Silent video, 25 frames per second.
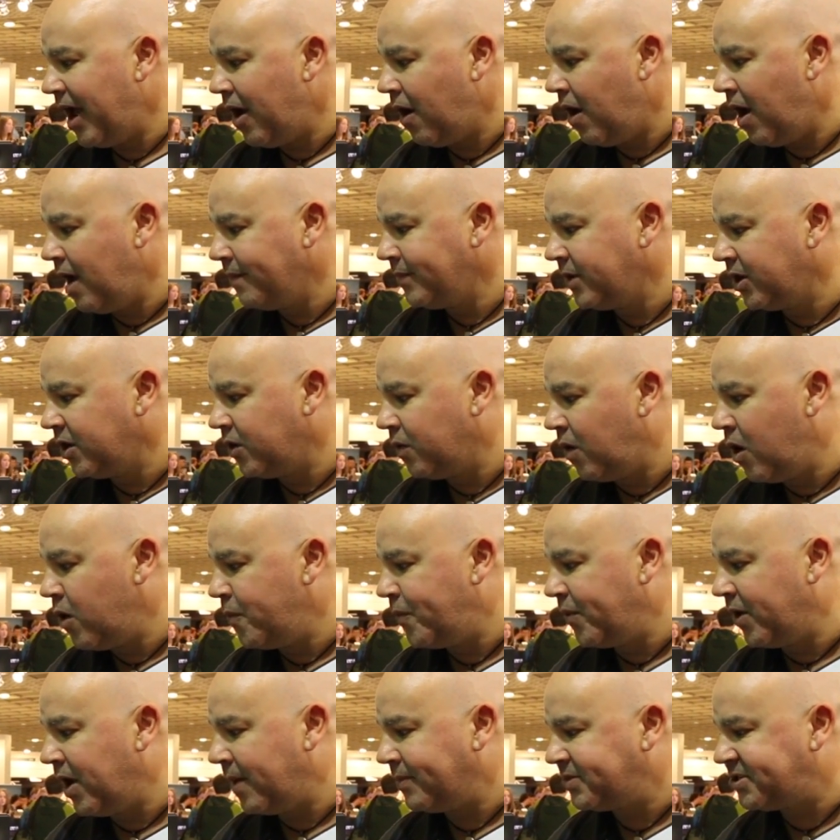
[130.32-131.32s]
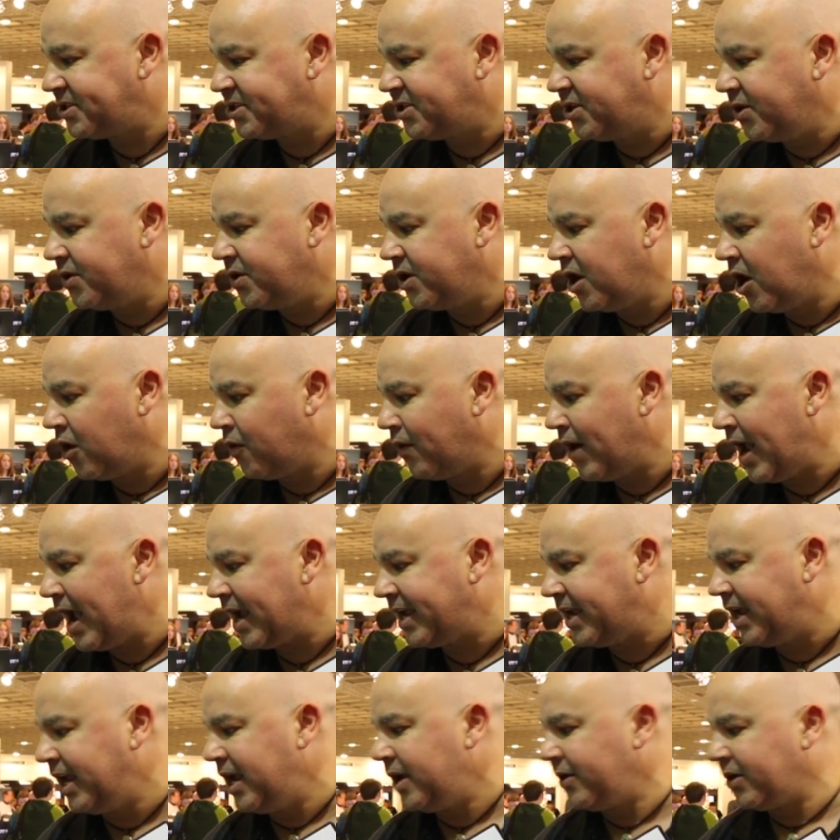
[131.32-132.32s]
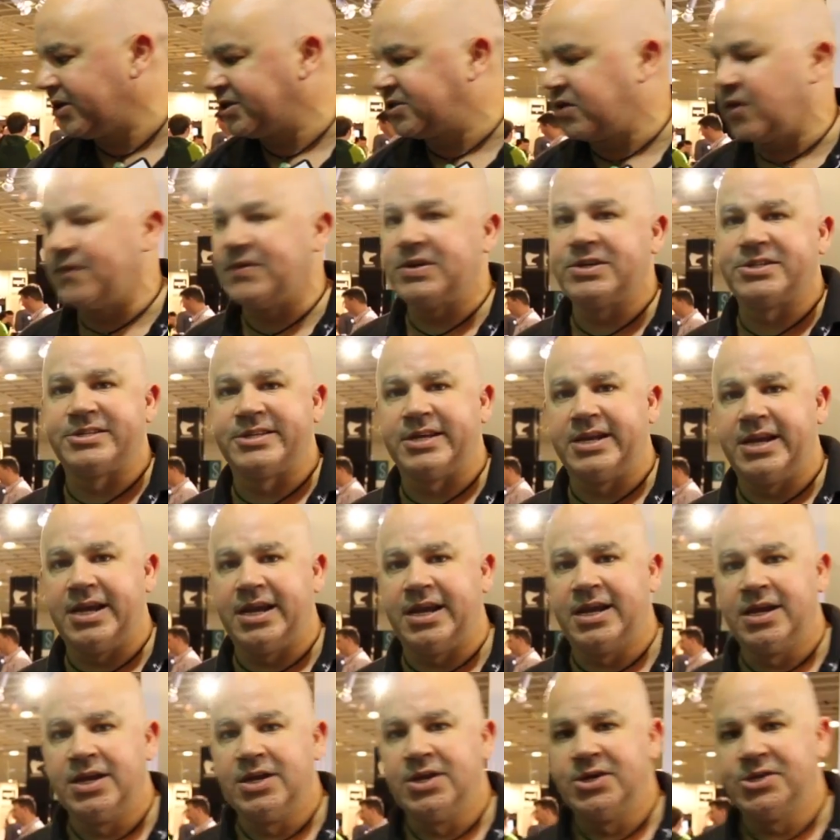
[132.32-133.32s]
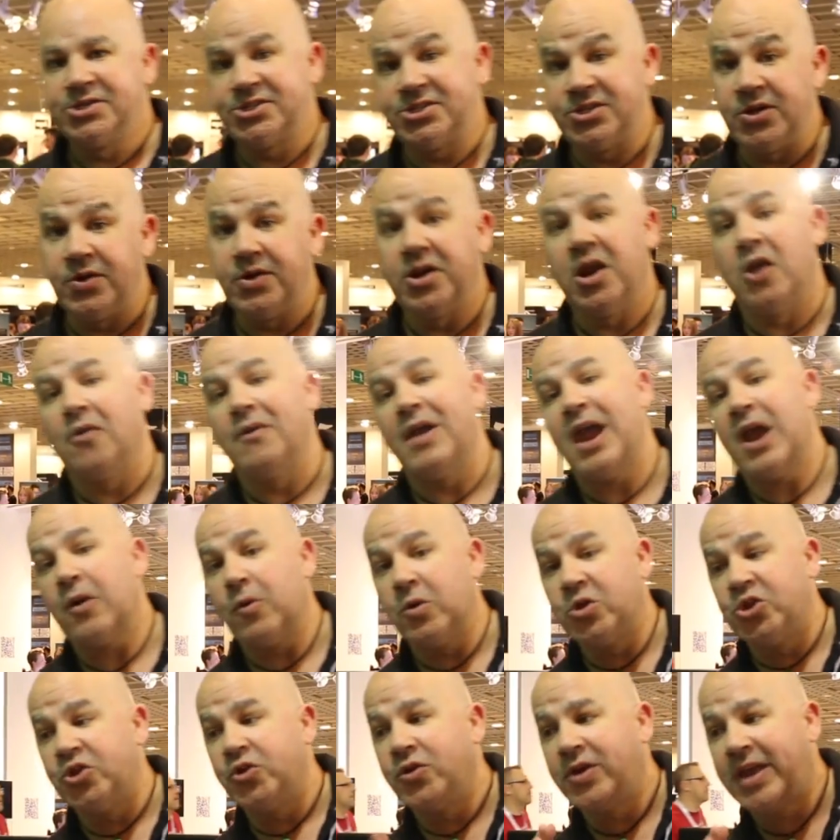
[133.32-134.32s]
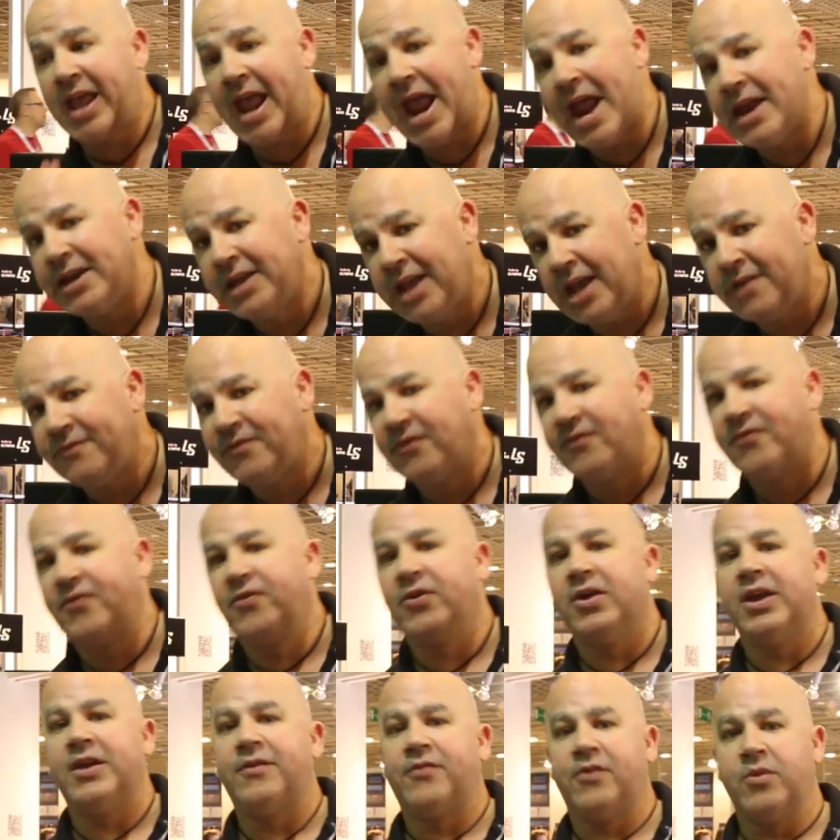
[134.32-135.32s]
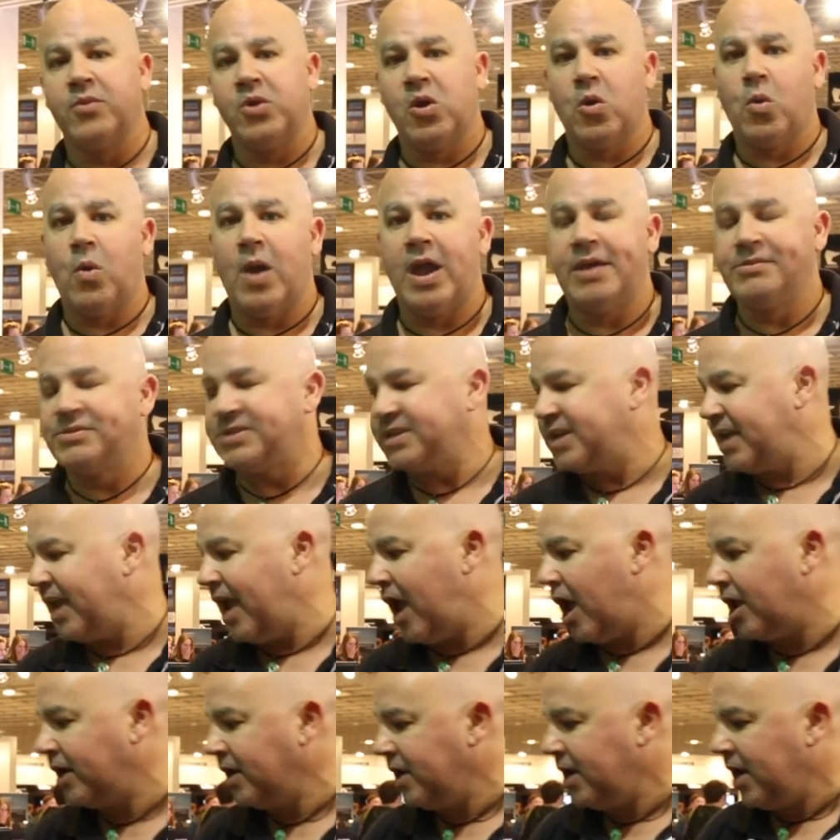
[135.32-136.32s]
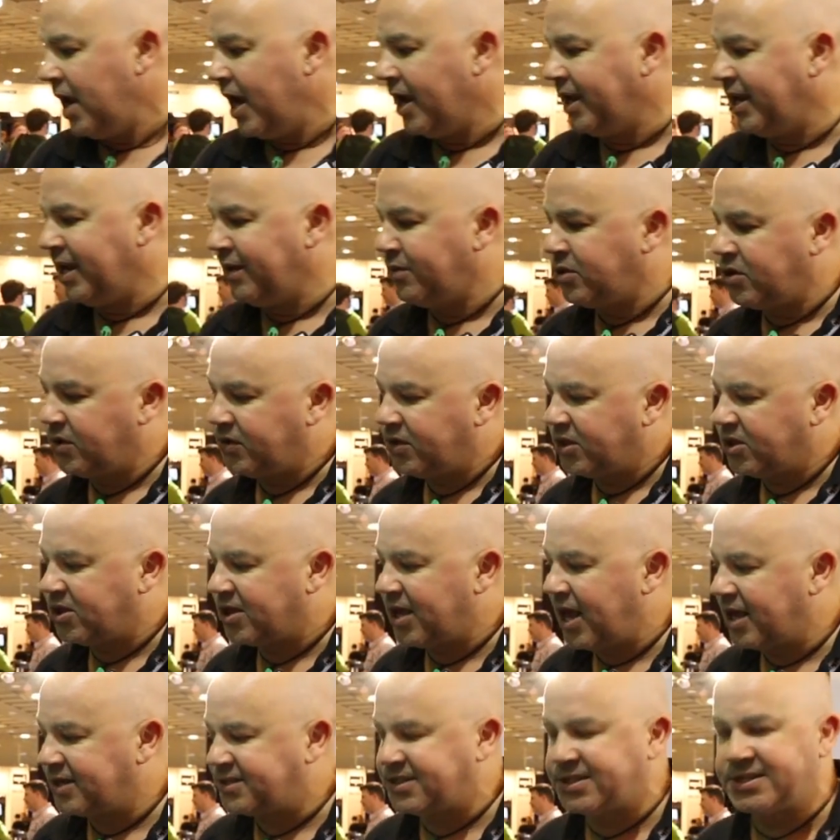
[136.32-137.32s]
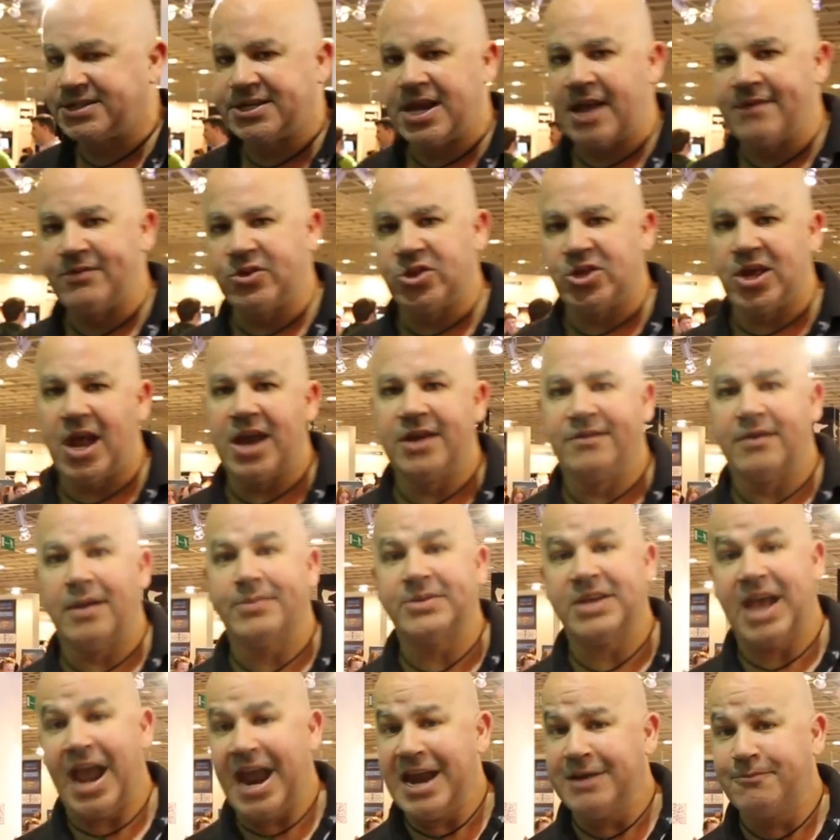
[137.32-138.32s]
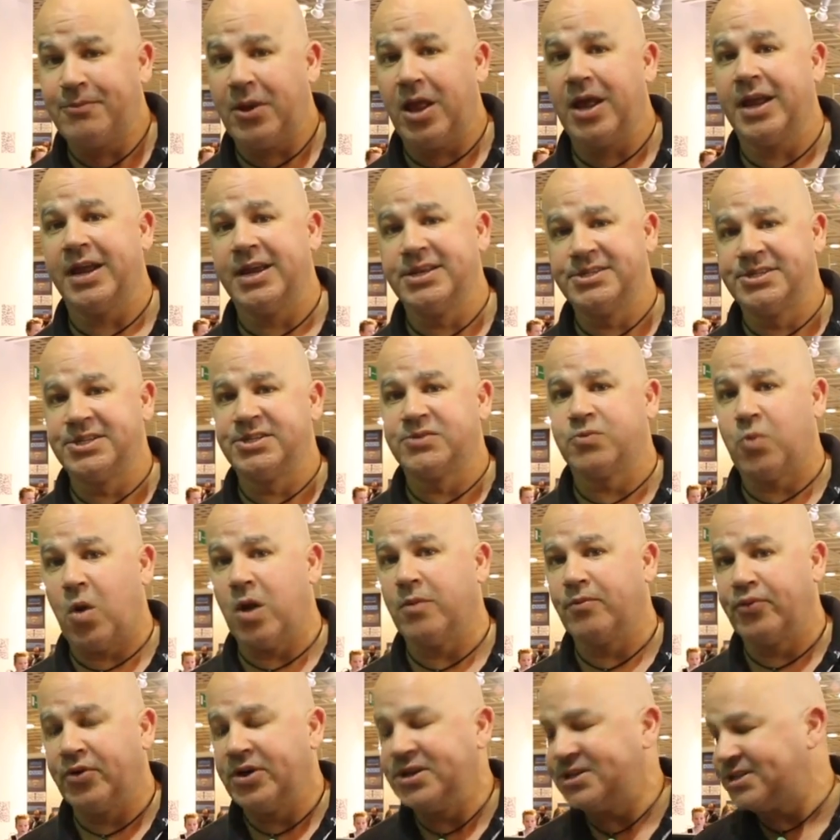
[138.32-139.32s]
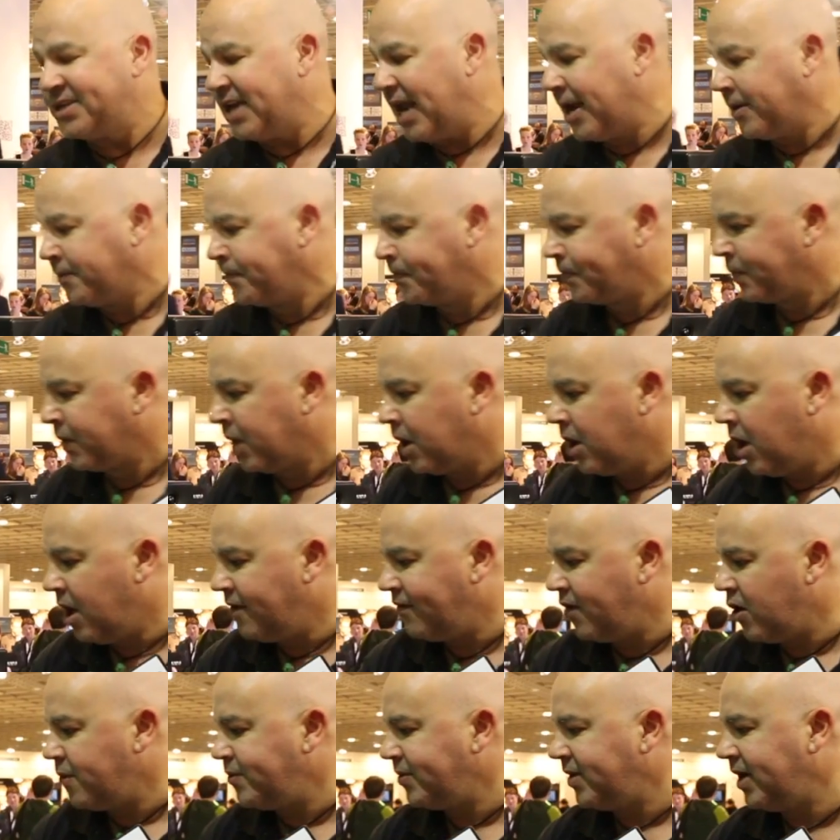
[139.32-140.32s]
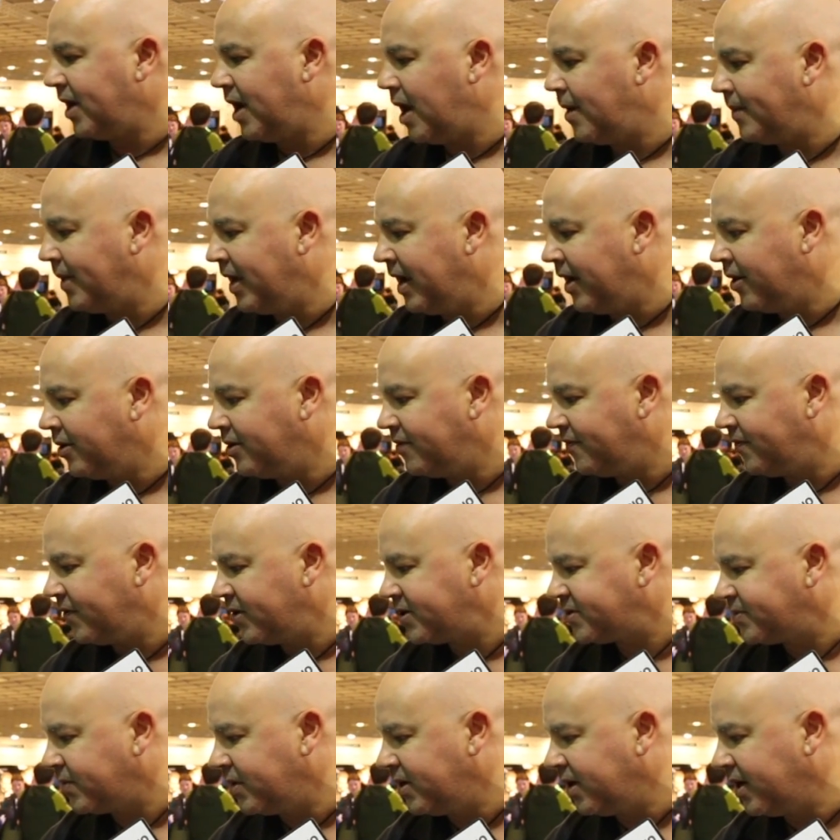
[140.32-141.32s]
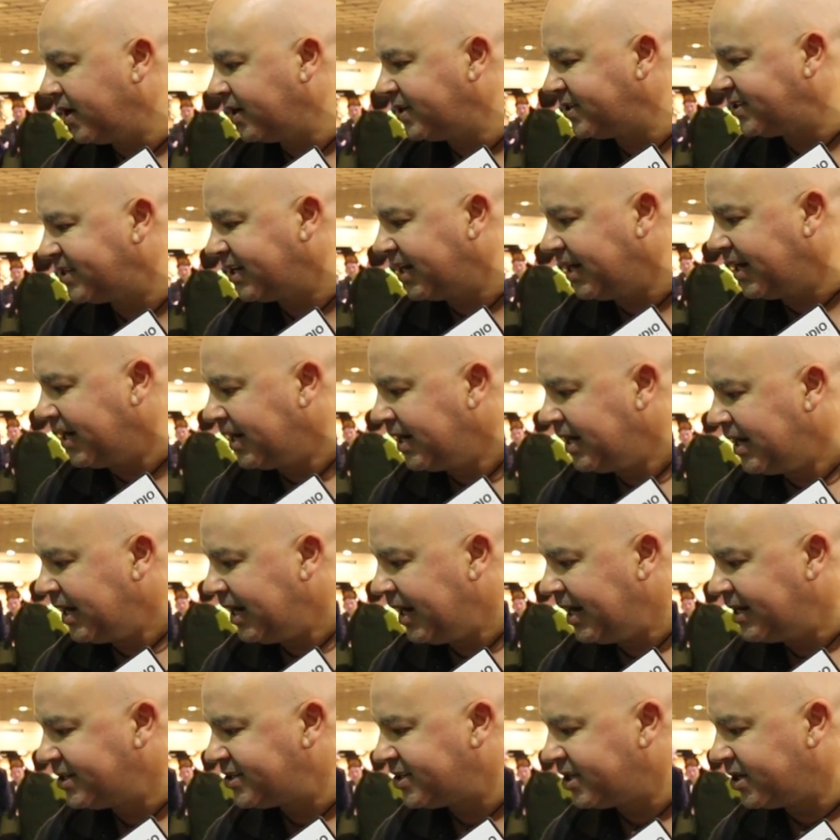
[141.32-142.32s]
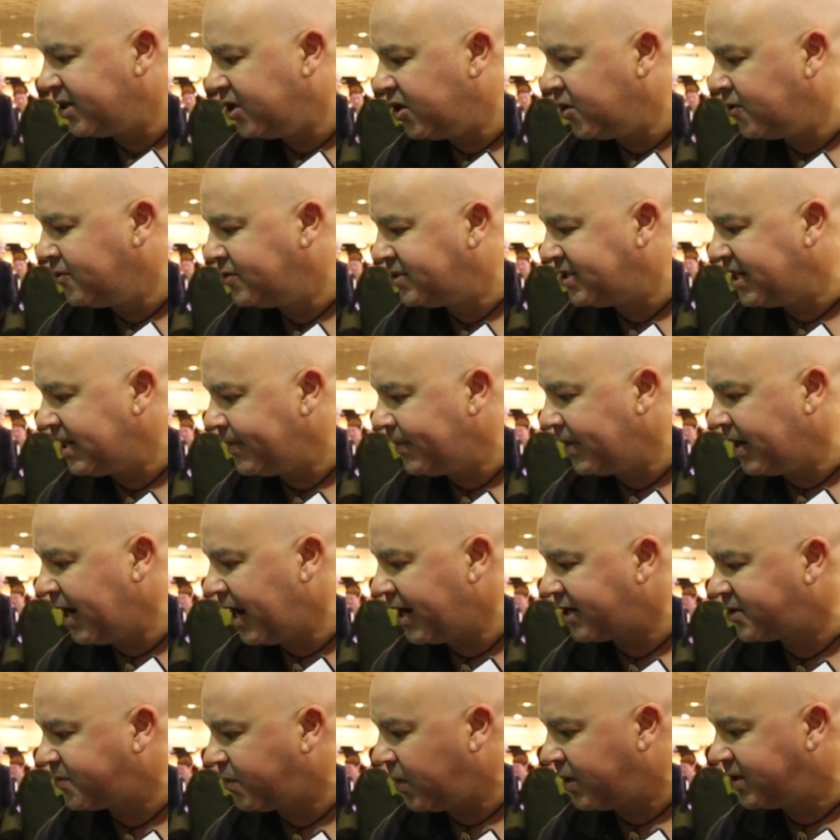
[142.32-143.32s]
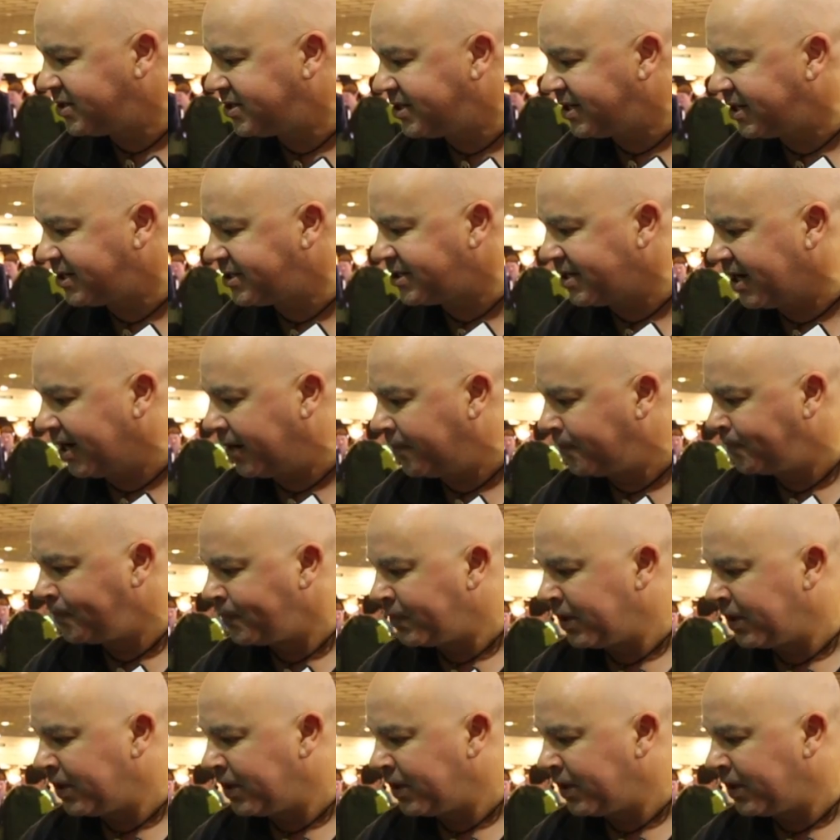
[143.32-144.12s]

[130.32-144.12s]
Now I'm going to open up Studio Rack here, because obviously Studio Rack, which you can get for free from your Waves account and gives you the chance to save a chain of up to 8 plugins as one preset. I've opened it up here, and the first one you're going to see is the new DBX 160.